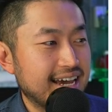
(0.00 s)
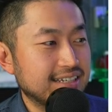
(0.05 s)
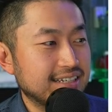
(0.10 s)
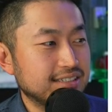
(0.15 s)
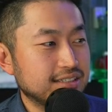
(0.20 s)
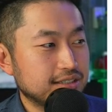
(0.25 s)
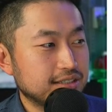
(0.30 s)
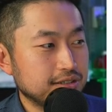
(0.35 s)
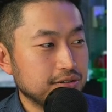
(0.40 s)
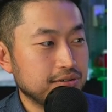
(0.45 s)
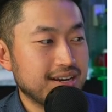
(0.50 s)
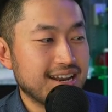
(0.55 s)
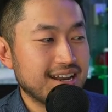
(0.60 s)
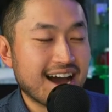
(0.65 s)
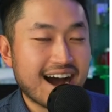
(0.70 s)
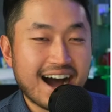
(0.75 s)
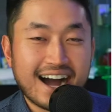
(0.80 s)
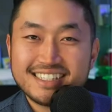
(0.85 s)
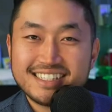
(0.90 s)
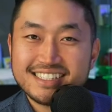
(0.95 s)
And do
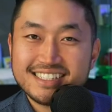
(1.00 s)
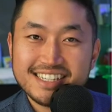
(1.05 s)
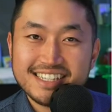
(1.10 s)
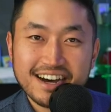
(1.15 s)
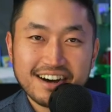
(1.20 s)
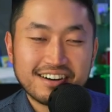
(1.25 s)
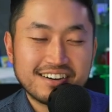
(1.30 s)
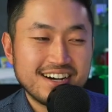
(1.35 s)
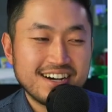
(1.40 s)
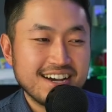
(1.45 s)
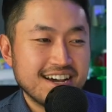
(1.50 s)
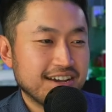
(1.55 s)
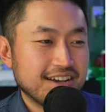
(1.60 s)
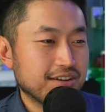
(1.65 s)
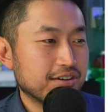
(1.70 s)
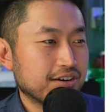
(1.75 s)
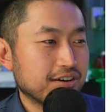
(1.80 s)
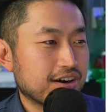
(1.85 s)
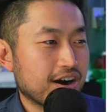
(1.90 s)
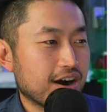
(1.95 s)
not sell
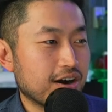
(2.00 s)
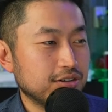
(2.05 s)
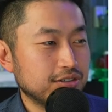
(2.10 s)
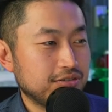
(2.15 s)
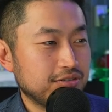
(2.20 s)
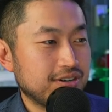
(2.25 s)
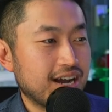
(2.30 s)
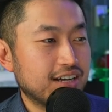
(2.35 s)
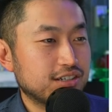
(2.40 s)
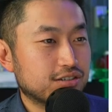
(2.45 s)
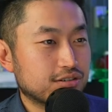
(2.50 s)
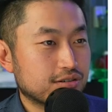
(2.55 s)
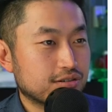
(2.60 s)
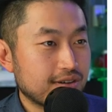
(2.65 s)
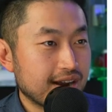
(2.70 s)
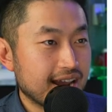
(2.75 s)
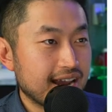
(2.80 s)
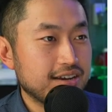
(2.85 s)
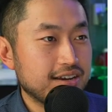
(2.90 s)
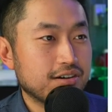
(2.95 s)
your car, or do not
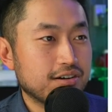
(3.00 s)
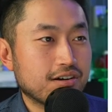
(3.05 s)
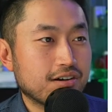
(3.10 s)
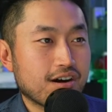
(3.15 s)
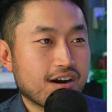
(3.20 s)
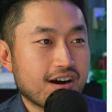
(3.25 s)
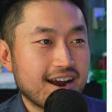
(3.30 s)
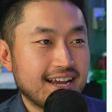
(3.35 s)
trade your car